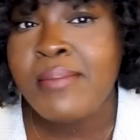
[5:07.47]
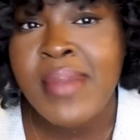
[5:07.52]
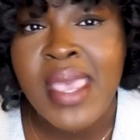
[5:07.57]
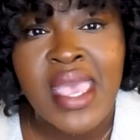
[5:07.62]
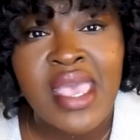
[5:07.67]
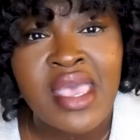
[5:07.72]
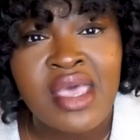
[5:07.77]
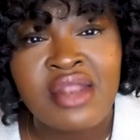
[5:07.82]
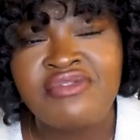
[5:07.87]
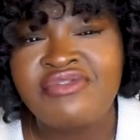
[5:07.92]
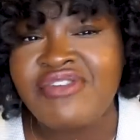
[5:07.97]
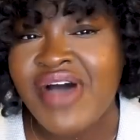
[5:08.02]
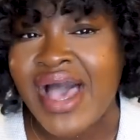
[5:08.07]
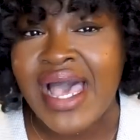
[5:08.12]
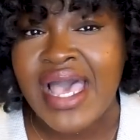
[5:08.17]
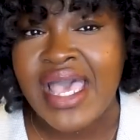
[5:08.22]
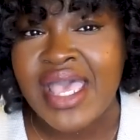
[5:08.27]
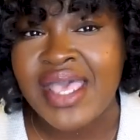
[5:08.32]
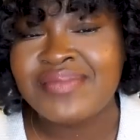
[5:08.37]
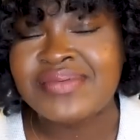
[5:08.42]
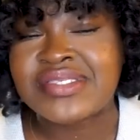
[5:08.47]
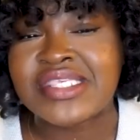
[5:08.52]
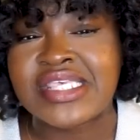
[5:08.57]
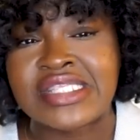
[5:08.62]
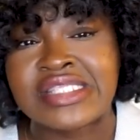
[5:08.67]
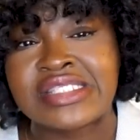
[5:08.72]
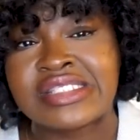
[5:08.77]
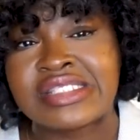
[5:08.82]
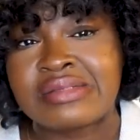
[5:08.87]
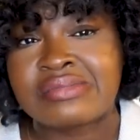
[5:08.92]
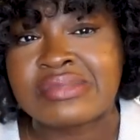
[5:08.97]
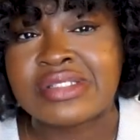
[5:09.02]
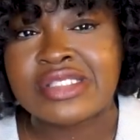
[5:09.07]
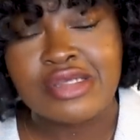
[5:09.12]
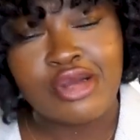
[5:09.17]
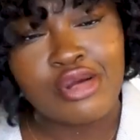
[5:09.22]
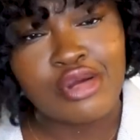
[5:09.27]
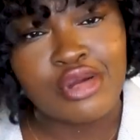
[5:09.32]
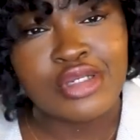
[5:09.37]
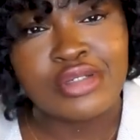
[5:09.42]
man vibes in some
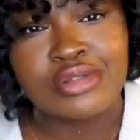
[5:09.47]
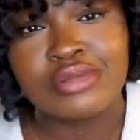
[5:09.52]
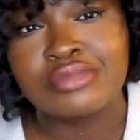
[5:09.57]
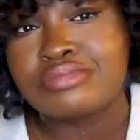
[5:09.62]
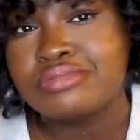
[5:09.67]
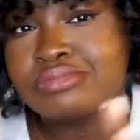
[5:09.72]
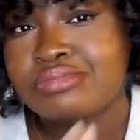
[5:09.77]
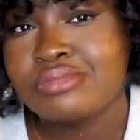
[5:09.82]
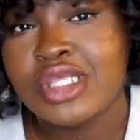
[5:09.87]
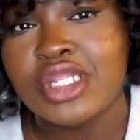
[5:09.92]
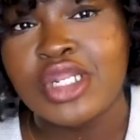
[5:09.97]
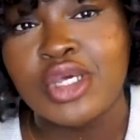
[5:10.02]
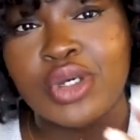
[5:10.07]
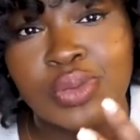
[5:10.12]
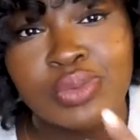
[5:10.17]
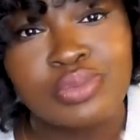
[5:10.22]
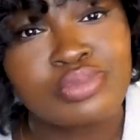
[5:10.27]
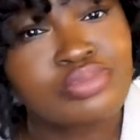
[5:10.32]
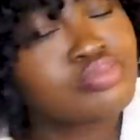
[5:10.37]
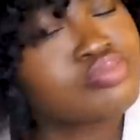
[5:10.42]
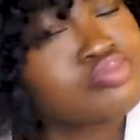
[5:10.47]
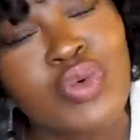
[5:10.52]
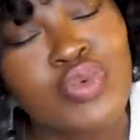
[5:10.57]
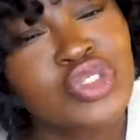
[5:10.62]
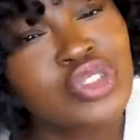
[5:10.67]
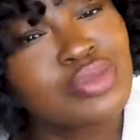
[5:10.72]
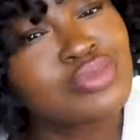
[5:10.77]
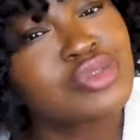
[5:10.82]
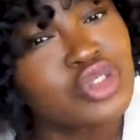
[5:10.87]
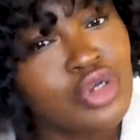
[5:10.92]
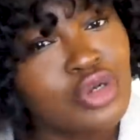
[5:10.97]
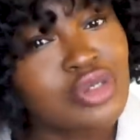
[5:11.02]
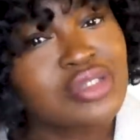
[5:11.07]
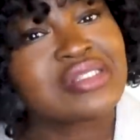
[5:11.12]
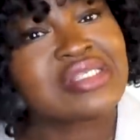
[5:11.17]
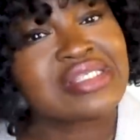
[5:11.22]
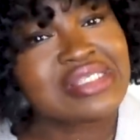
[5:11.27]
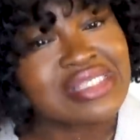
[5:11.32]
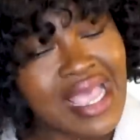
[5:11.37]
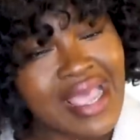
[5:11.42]
certain, you know, some
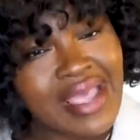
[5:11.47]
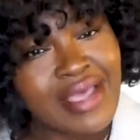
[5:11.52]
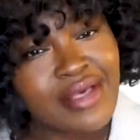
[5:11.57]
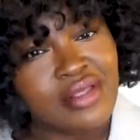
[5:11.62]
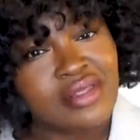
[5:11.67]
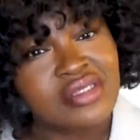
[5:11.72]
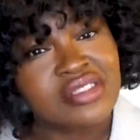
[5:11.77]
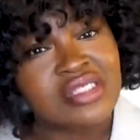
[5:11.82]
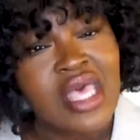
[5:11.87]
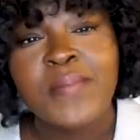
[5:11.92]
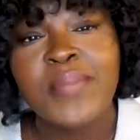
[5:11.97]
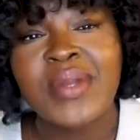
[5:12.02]
certain styles.